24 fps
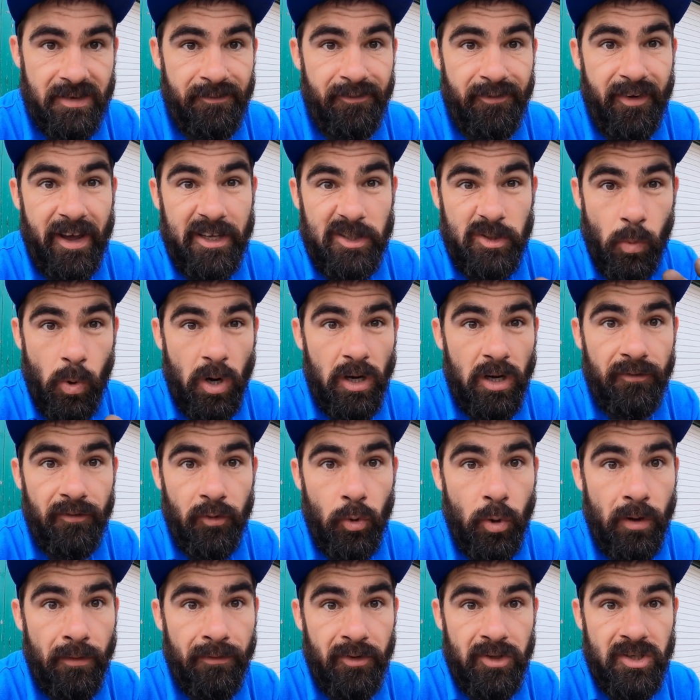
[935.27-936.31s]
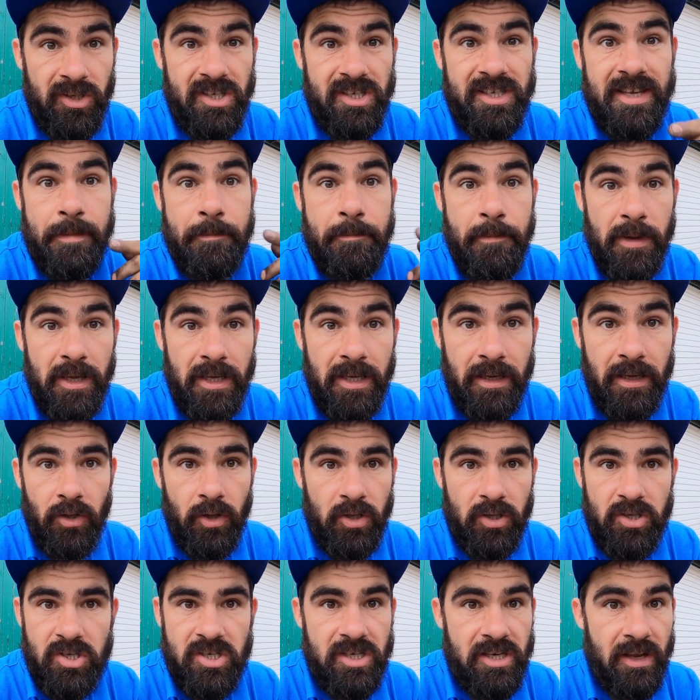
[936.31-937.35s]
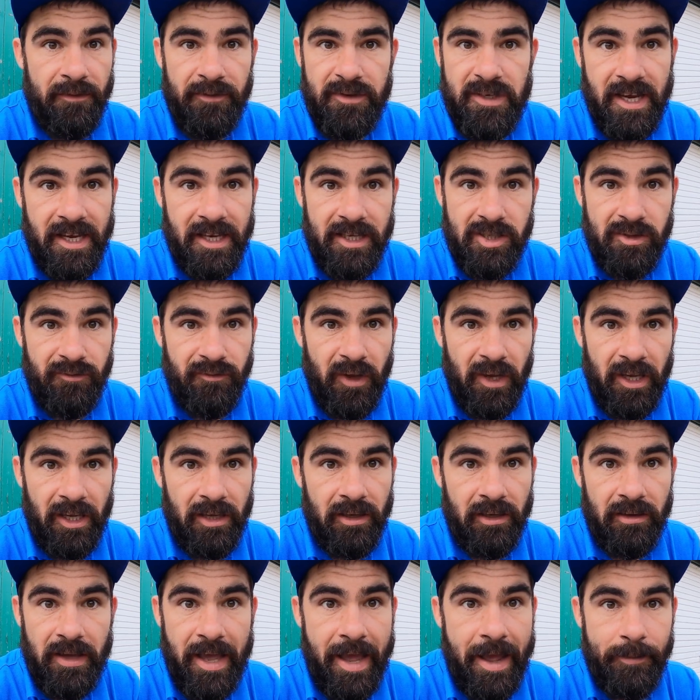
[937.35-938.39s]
In fact, one of you offered to send me the sniff test thing